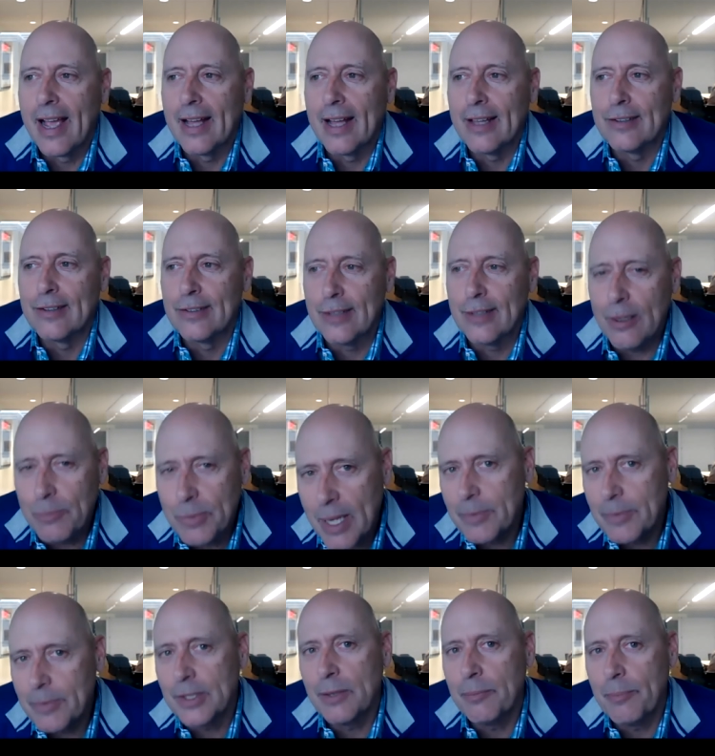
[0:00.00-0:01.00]
And
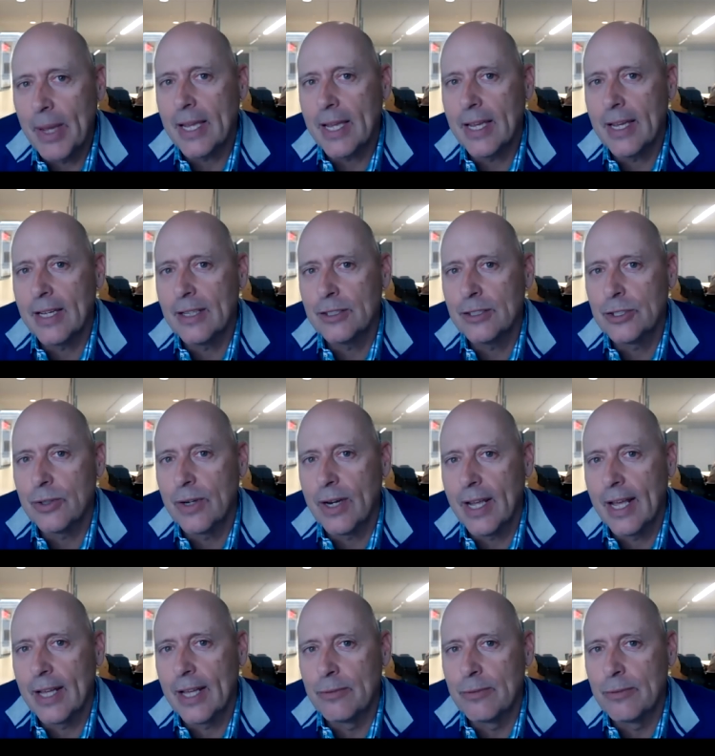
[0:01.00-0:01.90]
sometimes in the banking industry,